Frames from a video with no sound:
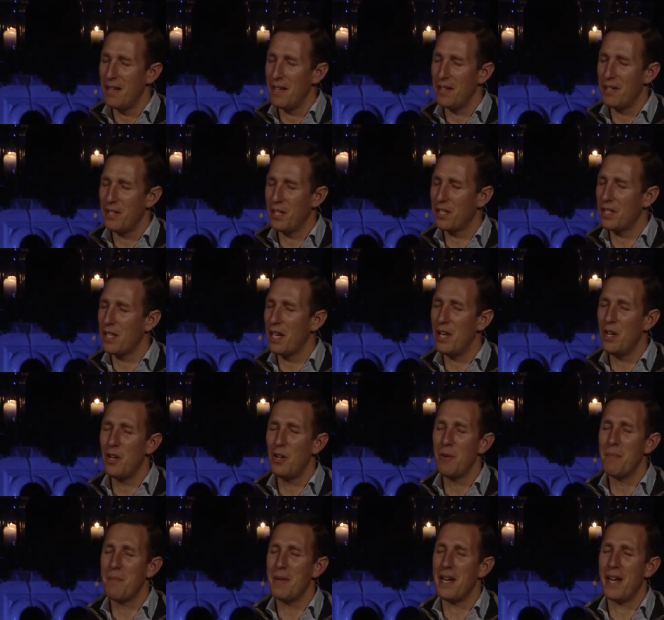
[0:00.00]
just
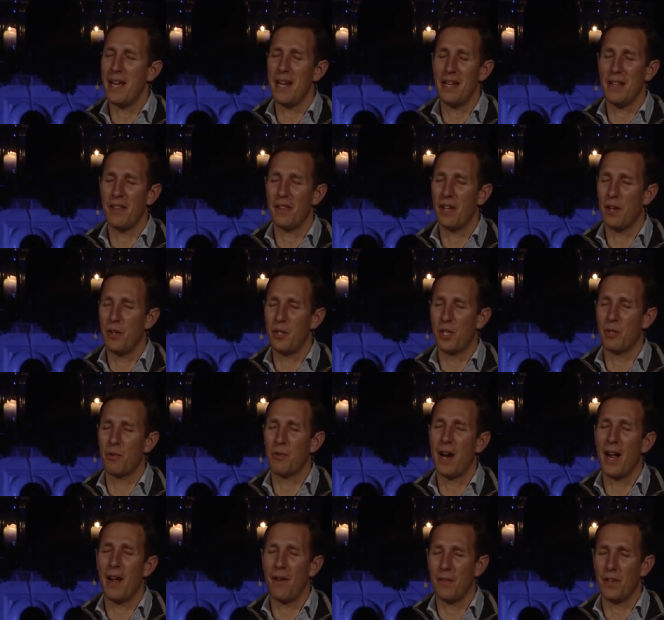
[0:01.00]
illuminate those
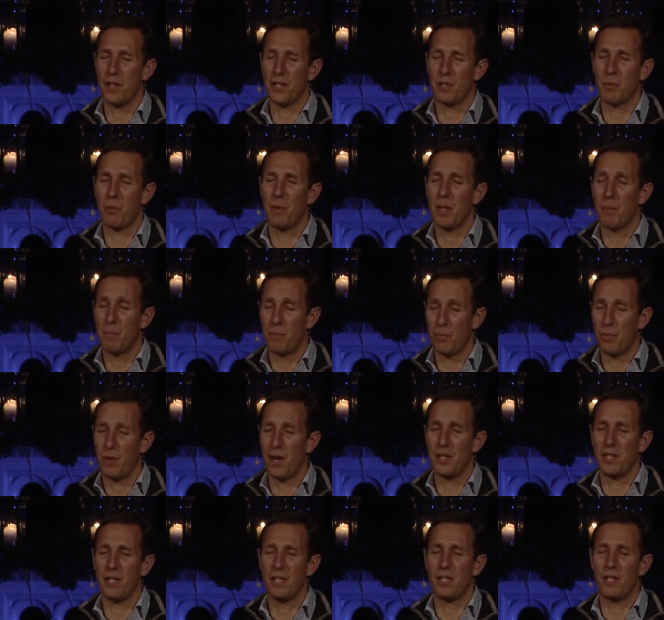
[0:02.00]
around us with the
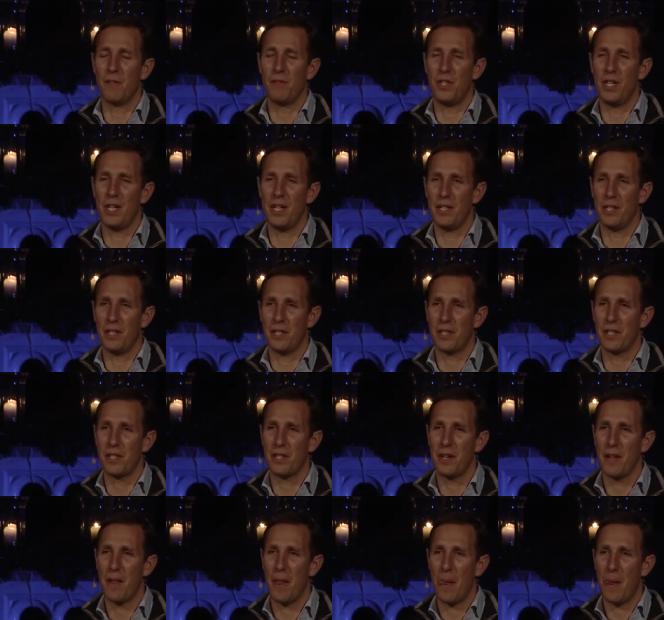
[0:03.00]
presence of
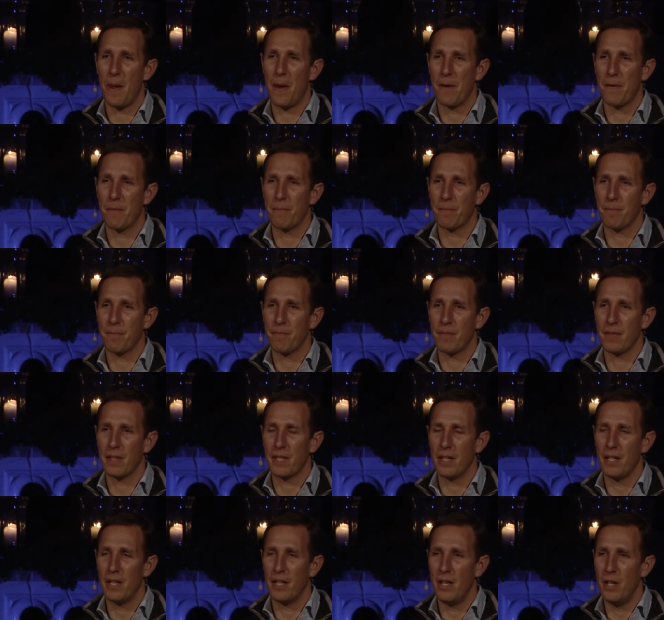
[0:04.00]
Jesus.
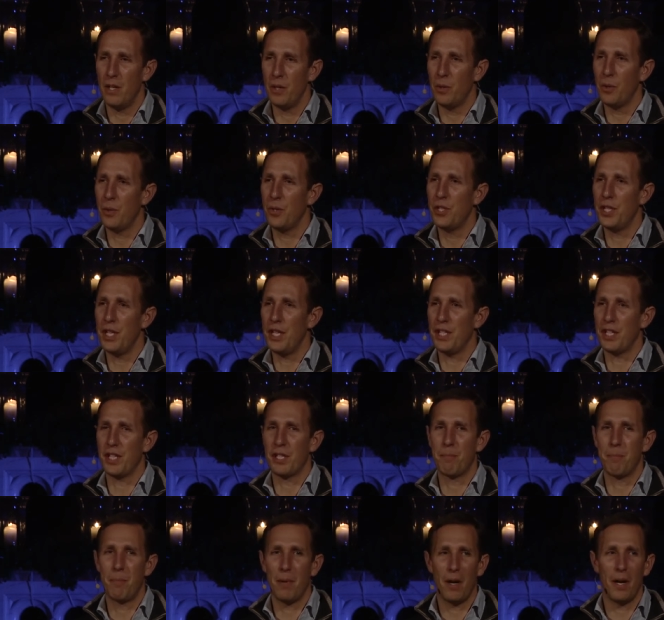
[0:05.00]
Lord
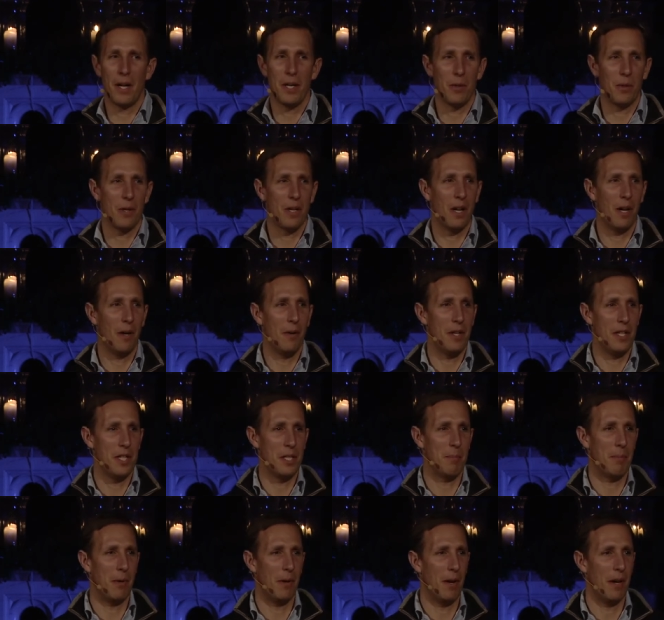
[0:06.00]
Jesus, by your Holy
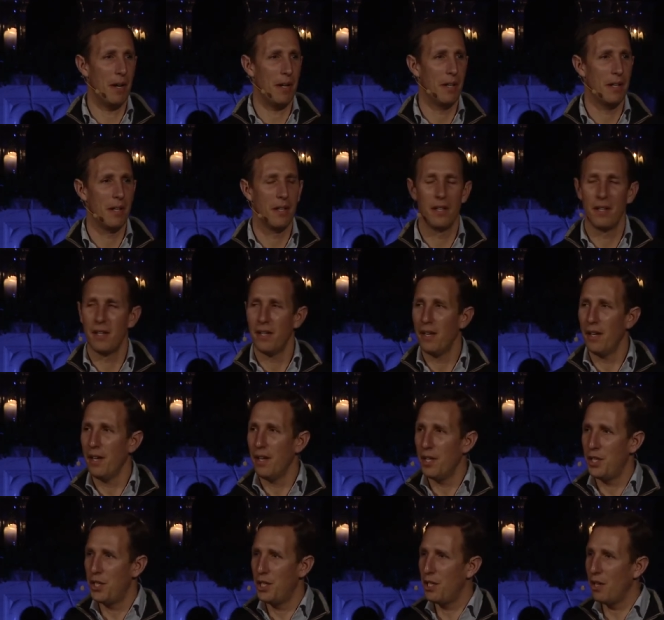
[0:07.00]
Spirit,
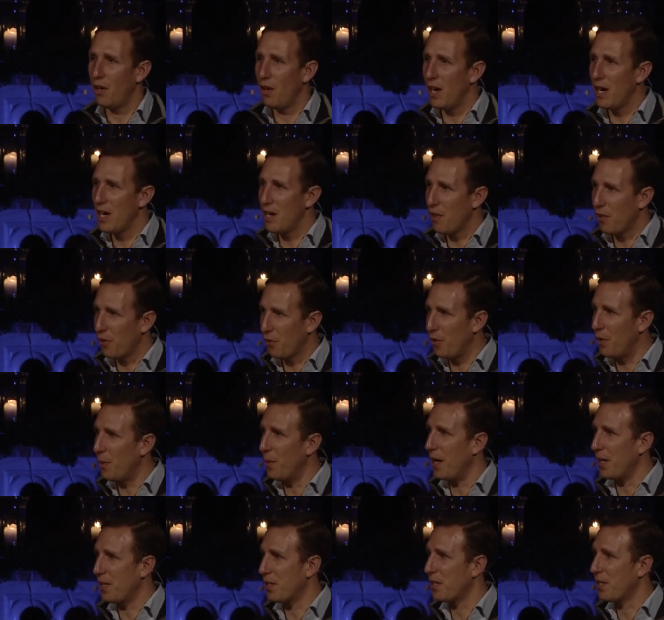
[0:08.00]
shine through
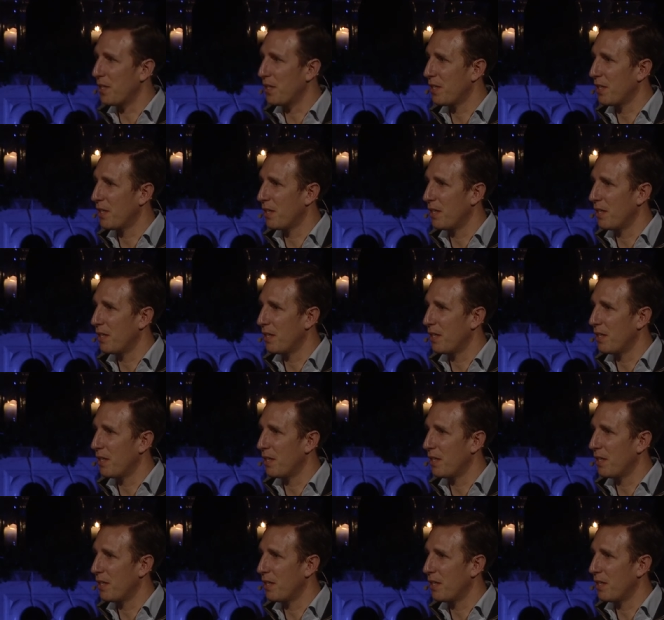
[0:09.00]
us.